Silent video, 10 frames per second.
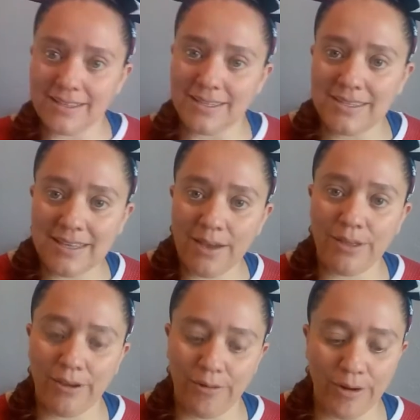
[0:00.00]
and see how they
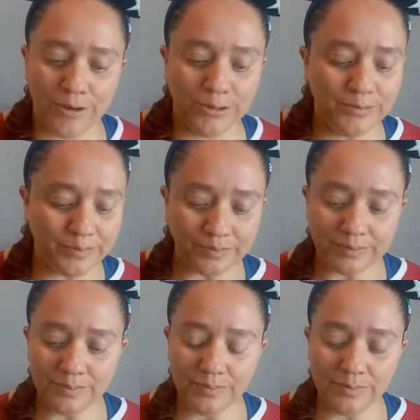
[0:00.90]
grow.
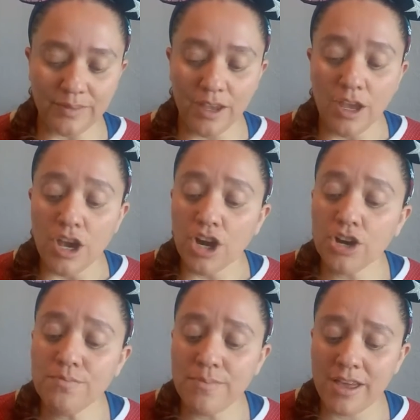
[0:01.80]
Her
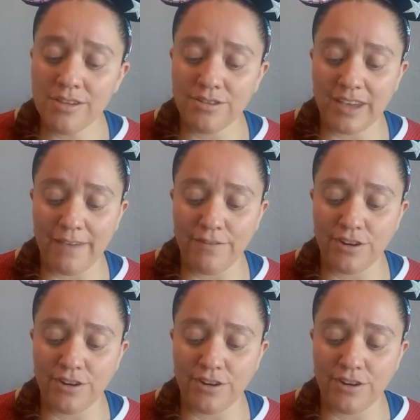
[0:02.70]
mother gave her